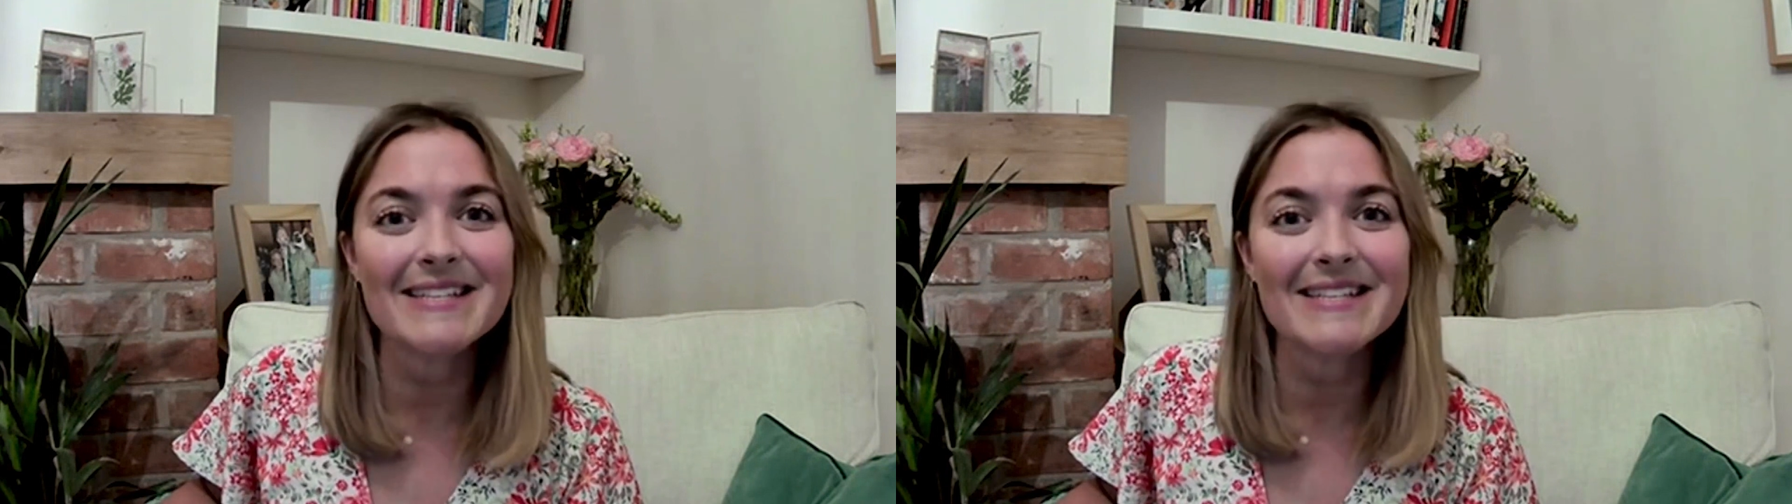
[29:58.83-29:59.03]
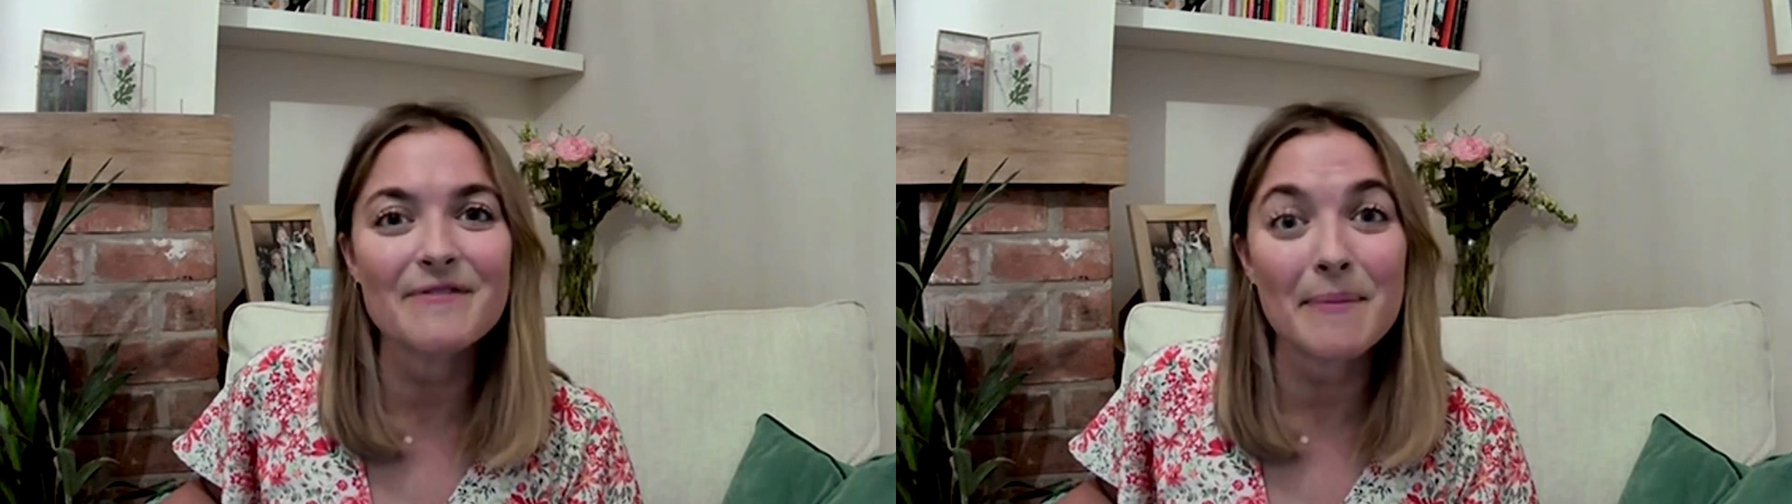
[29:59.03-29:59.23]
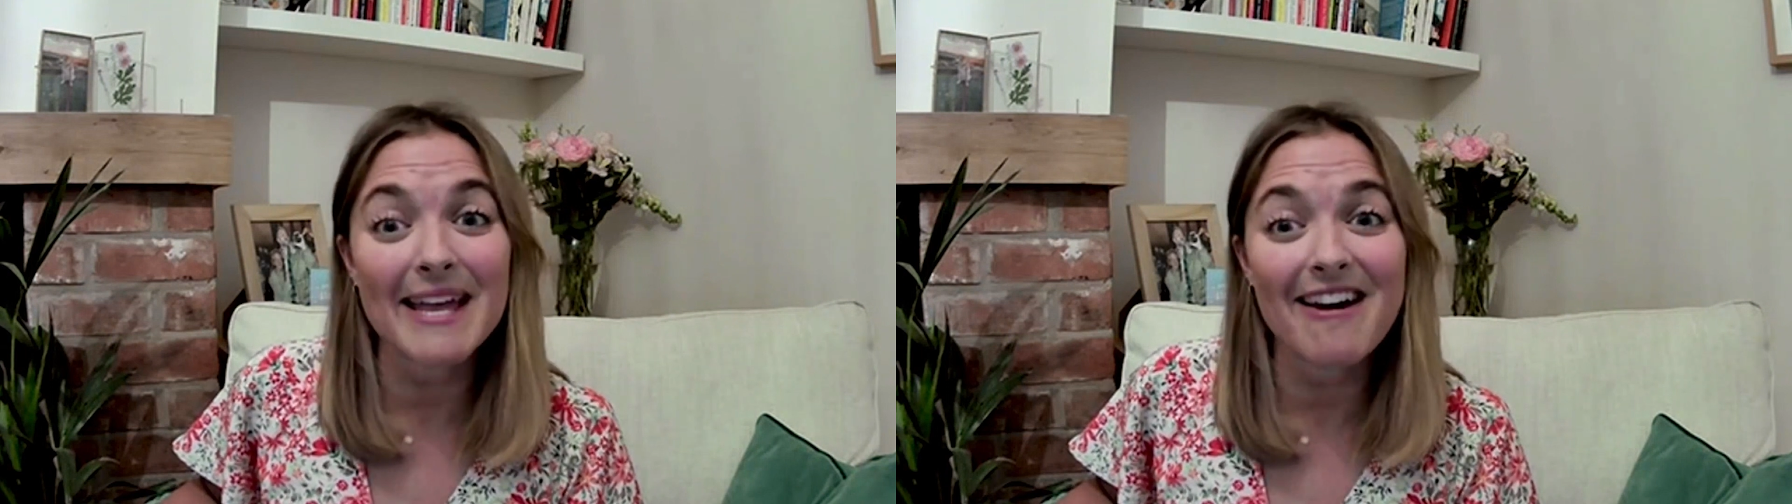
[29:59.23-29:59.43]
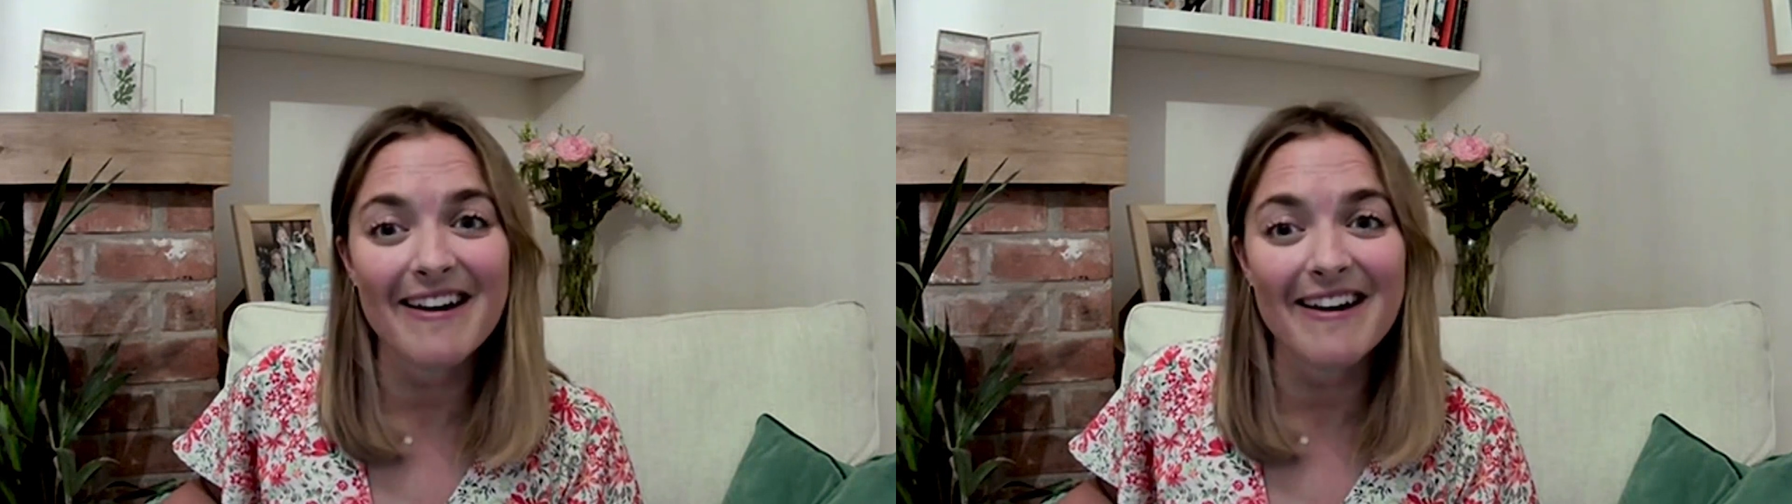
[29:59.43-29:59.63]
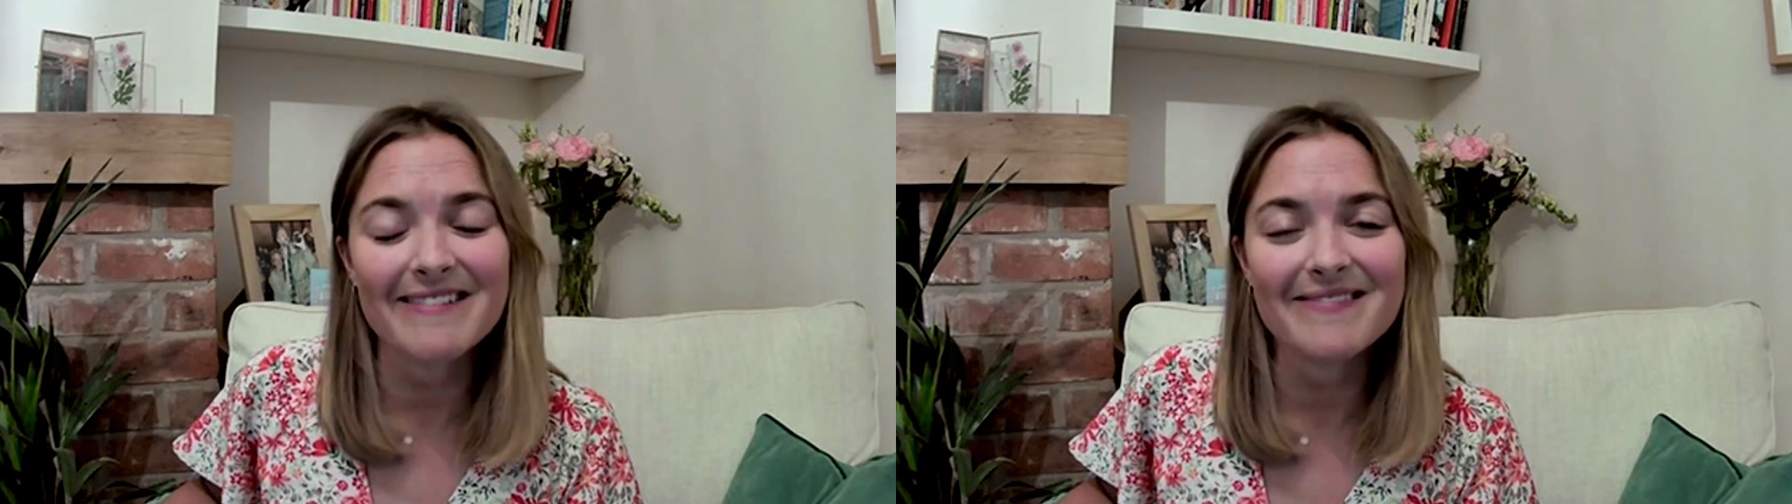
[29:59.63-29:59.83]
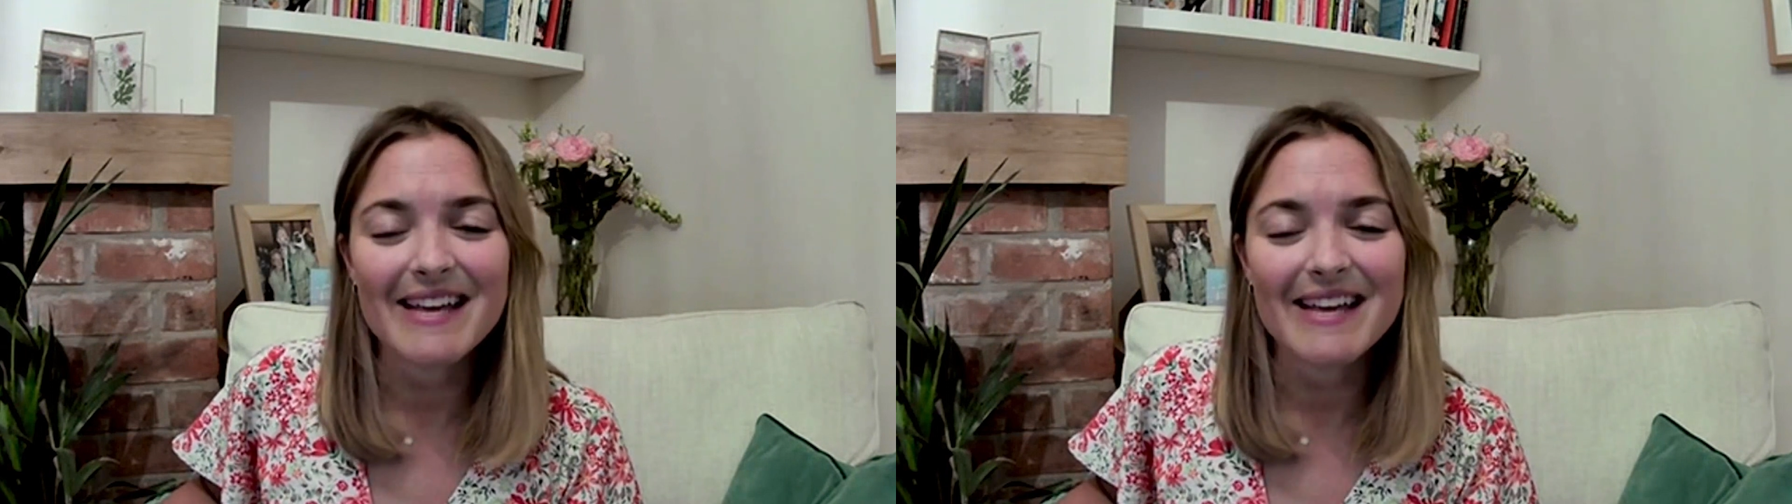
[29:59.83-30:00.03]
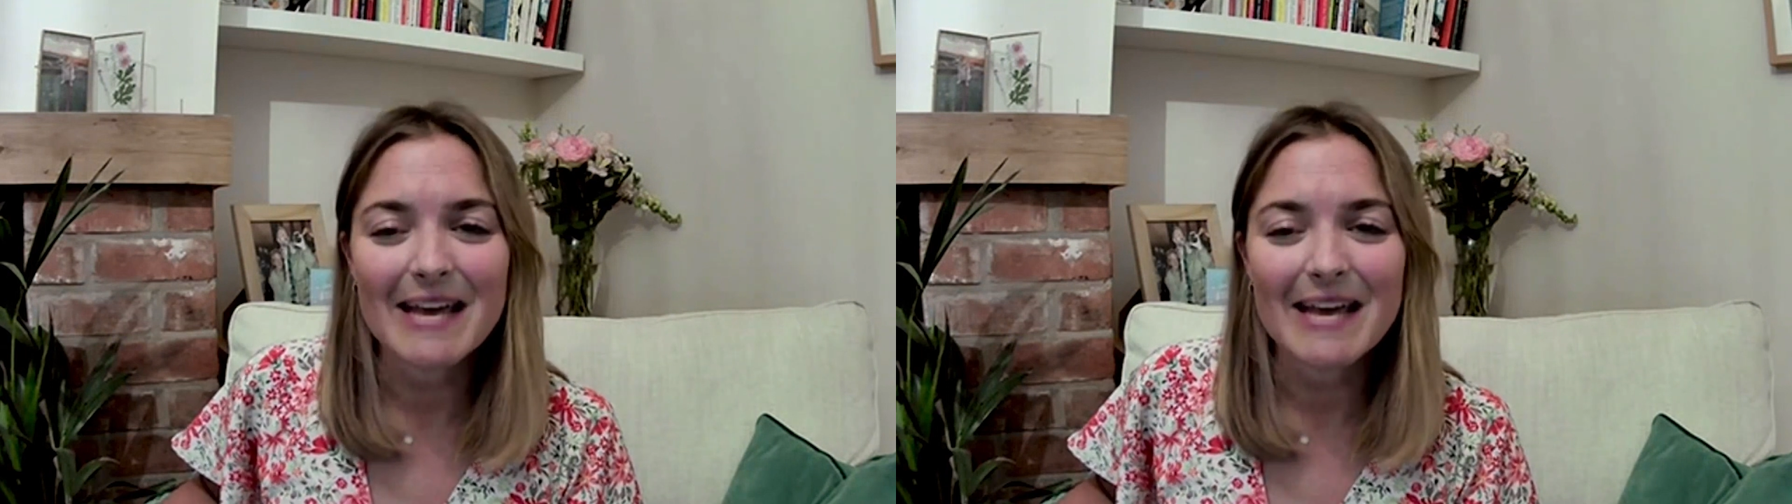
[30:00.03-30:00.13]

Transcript: years from year 9,